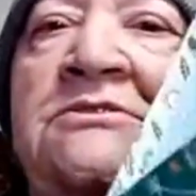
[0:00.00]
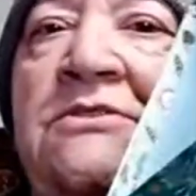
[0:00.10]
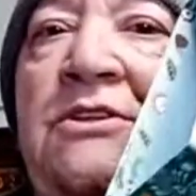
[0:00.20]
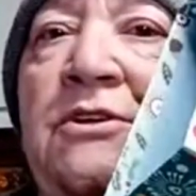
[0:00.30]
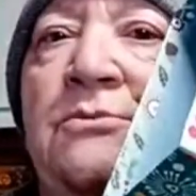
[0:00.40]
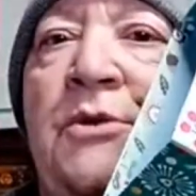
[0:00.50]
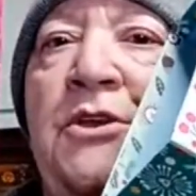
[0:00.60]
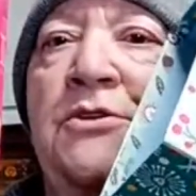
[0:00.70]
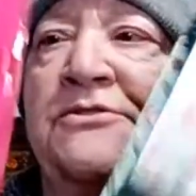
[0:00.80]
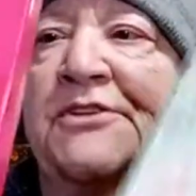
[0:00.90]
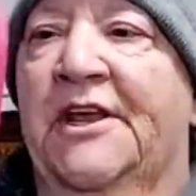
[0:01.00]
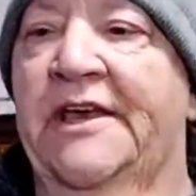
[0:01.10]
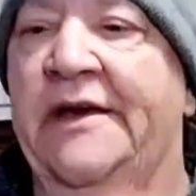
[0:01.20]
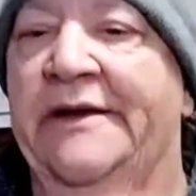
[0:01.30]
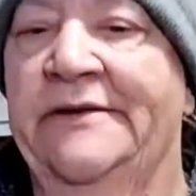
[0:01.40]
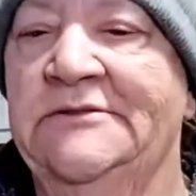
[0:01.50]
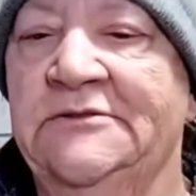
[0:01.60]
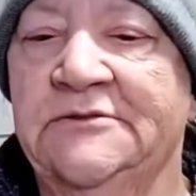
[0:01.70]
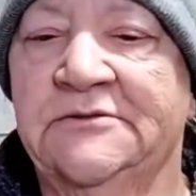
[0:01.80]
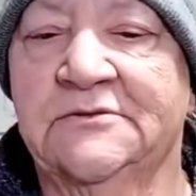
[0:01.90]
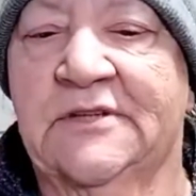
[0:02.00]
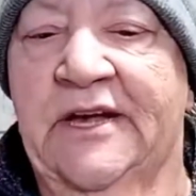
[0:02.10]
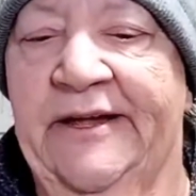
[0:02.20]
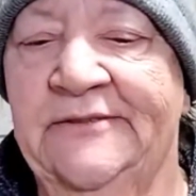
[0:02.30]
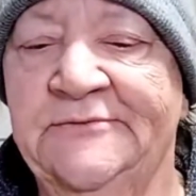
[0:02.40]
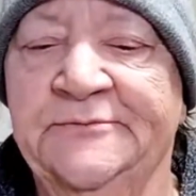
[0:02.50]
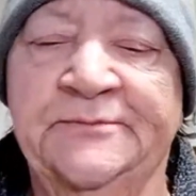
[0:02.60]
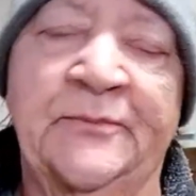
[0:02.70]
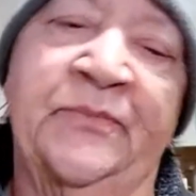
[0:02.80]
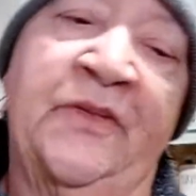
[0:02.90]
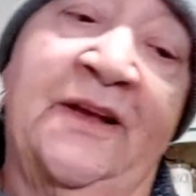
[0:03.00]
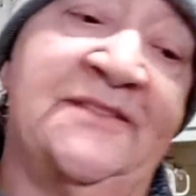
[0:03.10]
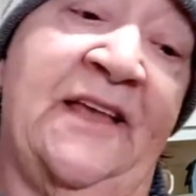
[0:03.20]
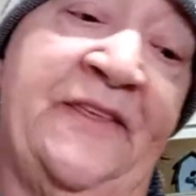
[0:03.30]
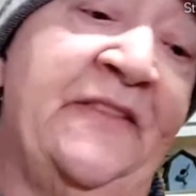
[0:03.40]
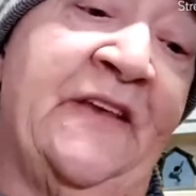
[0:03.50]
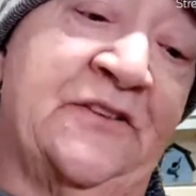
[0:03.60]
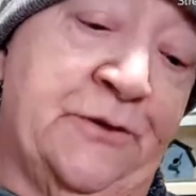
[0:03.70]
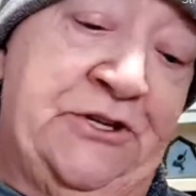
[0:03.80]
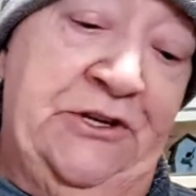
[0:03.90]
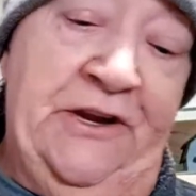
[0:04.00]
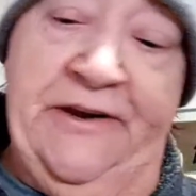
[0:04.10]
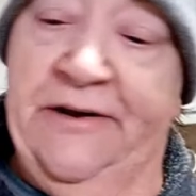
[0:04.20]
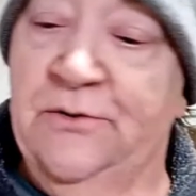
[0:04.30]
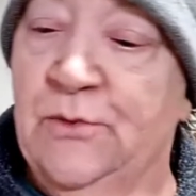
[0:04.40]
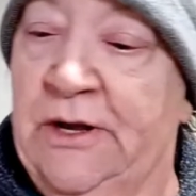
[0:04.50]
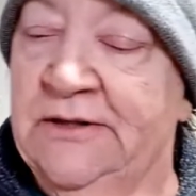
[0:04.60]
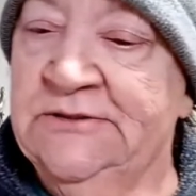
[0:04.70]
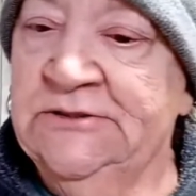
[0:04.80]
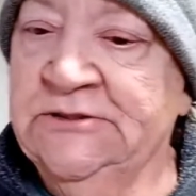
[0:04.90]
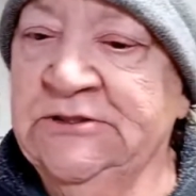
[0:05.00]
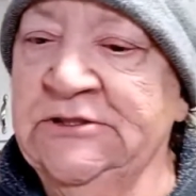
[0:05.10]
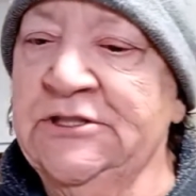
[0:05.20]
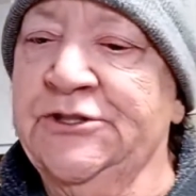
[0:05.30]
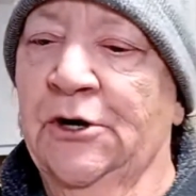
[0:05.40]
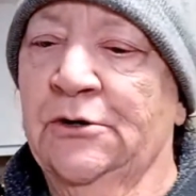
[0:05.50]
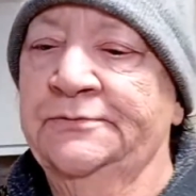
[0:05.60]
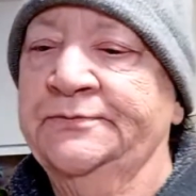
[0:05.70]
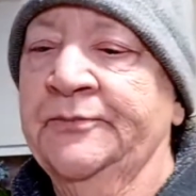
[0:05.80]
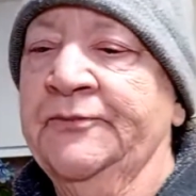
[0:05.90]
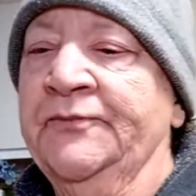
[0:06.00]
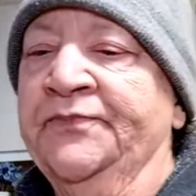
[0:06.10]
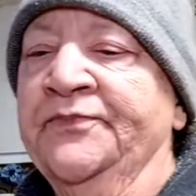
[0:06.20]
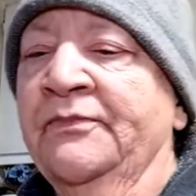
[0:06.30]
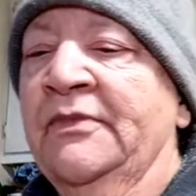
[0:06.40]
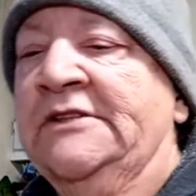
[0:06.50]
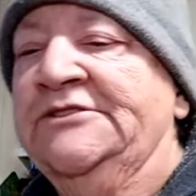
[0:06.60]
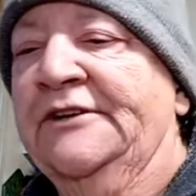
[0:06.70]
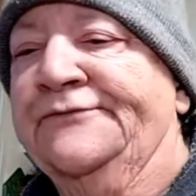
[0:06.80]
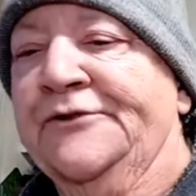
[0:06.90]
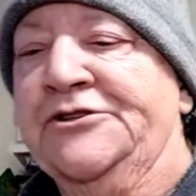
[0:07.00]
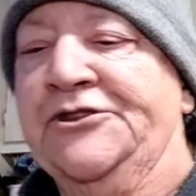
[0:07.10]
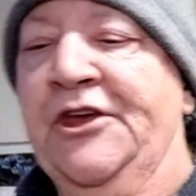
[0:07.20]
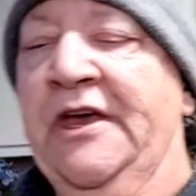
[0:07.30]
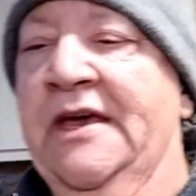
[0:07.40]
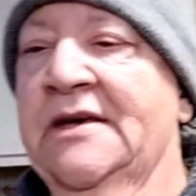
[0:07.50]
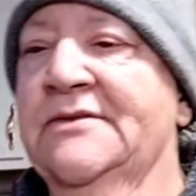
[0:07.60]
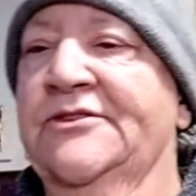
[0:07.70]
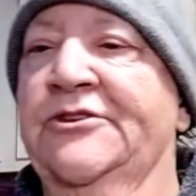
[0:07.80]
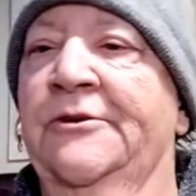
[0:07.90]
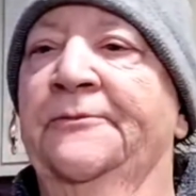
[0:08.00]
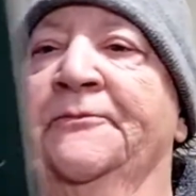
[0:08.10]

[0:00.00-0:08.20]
you know, reuse it again okay? Because I think that's what she did anyway. So the first thing is,